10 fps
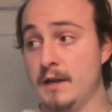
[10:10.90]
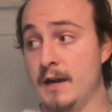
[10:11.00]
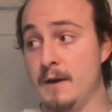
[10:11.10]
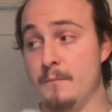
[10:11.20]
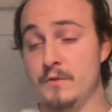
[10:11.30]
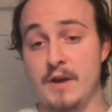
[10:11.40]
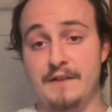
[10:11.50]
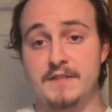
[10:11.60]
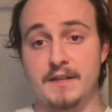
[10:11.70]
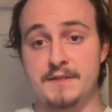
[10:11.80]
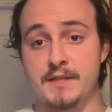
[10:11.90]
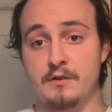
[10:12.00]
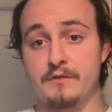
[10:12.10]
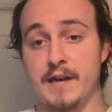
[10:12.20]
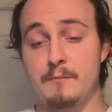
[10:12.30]
Um, um, you have to
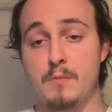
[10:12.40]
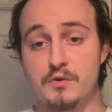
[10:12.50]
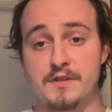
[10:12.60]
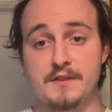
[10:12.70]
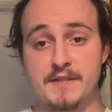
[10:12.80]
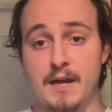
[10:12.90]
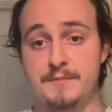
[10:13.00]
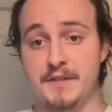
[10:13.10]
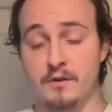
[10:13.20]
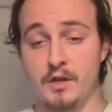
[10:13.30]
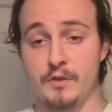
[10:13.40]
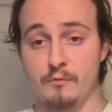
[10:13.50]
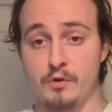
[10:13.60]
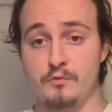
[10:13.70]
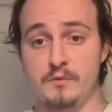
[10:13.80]
consider that most of the Saabs that are on the
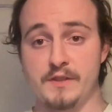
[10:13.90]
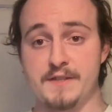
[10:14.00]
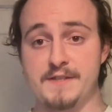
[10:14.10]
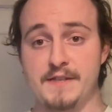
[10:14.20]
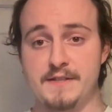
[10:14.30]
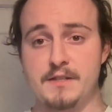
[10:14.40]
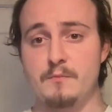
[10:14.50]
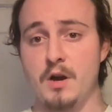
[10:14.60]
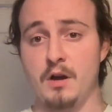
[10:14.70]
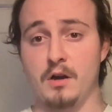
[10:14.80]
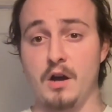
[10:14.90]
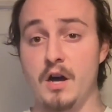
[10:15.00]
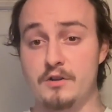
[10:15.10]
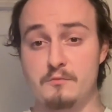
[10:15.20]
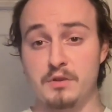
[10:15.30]
road with this system are
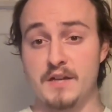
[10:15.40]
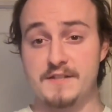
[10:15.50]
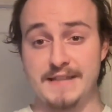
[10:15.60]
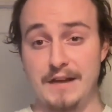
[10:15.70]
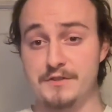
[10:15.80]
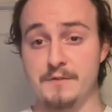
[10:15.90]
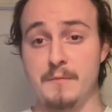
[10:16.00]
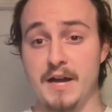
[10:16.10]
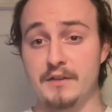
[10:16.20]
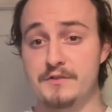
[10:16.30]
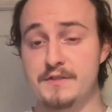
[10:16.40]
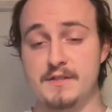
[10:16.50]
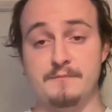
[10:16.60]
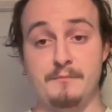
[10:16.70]
100 plus thousand miles.